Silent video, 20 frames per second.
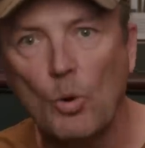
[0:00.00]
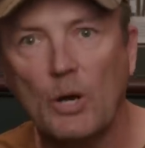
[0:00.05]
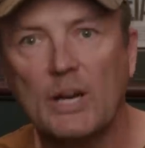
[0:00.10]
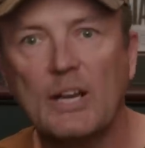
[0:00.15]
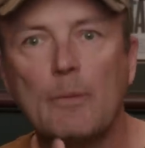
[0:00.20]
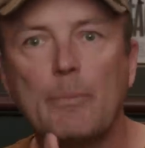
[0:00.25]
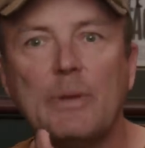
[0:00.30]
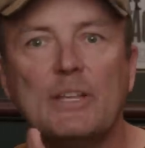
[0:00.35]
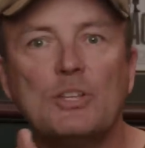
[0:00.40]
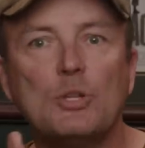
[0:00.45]
we're
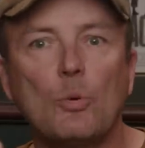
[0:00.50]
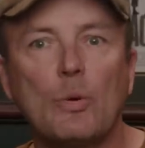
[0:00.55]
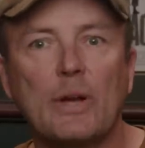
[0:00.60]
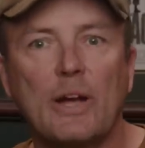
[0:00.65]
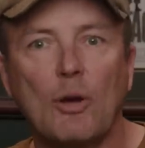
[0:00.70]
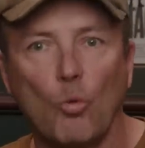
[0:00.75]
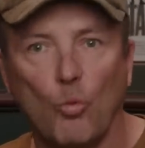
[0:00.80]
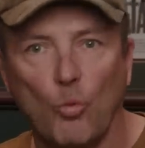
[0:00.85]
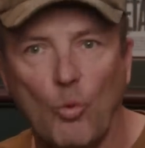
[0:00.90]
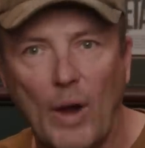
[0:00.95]
going to be
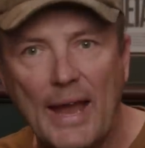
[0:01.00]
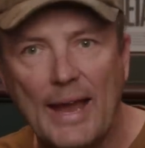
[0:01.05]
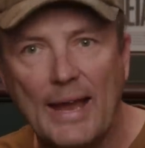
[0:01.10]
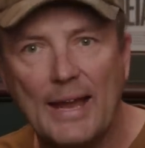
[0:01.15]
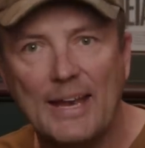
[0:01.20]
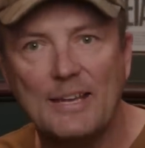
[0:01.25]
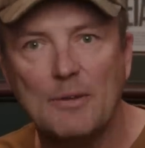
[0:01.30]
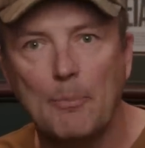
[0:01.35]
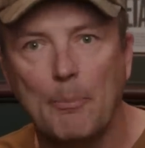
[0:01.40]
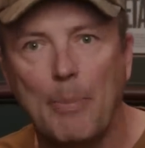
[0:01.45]
doing a
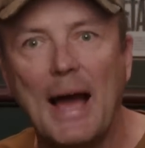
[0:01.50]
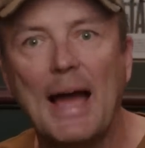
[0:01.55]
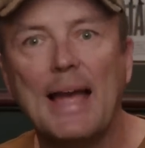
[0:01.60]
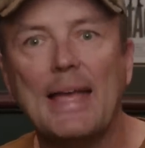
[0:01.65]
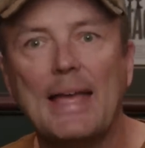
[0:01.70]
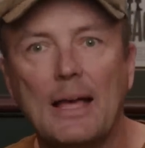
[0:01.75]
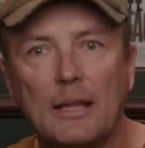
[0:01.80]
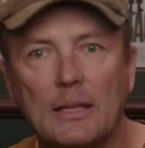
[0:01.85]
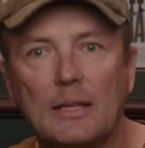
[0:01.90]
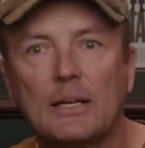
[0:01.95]
raid
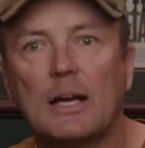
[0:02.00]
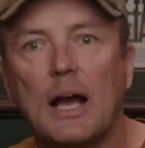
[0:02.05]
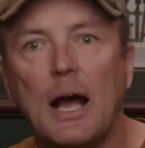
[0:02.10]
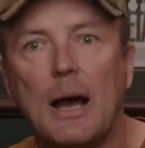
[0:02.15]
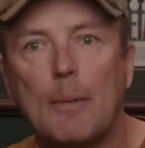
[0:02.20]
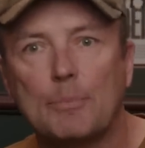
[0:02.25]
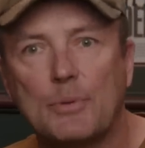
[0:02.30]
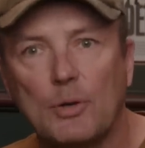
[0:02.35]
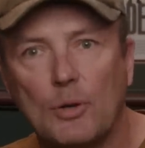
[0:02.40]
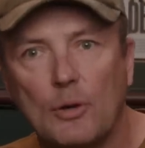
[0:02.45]
by
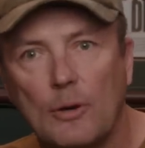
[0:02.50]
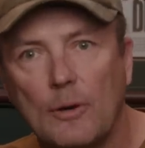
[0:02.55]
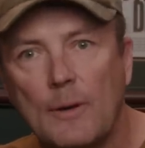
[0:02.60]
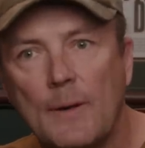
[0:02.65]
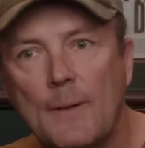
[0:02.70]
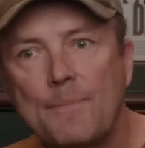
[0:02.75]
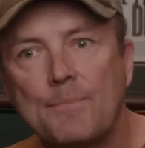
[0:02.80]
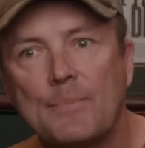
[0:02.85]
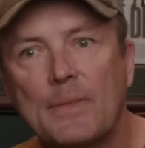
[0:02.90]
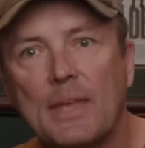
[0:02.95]
helicopter,